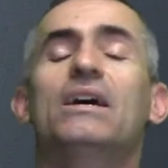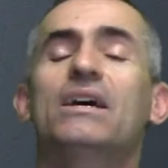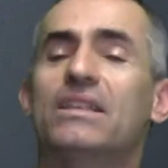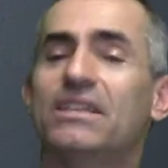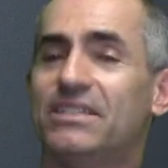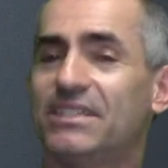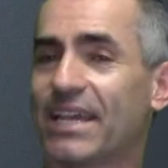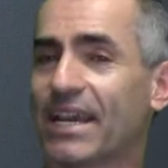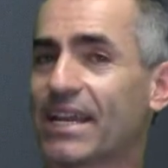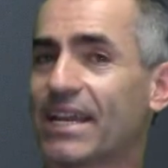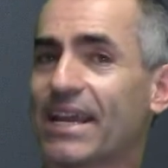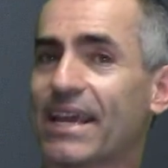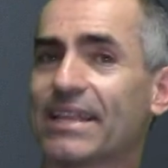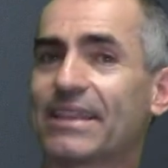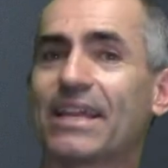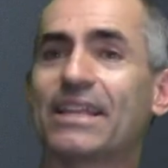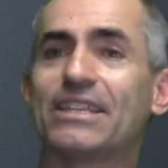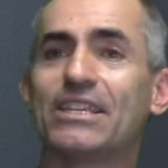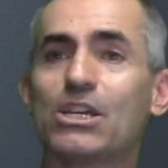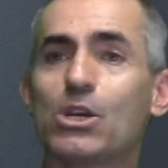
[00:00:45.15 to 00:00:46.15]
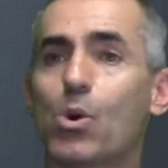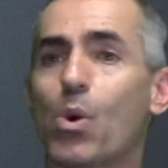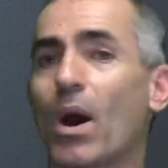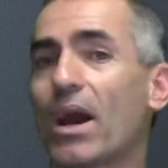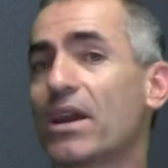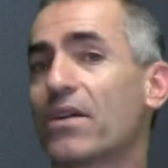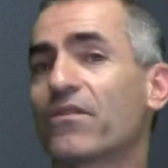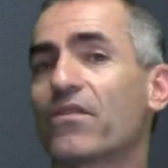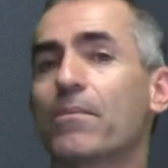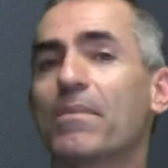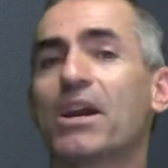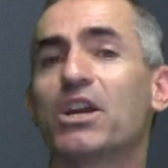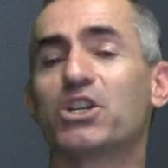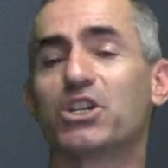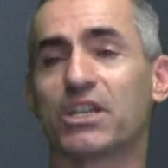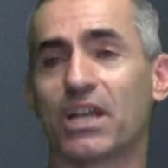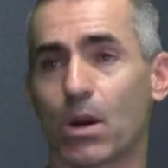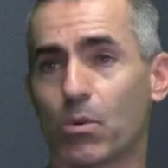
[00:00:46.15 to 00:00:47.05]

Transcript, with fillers: The second I get that D O I information,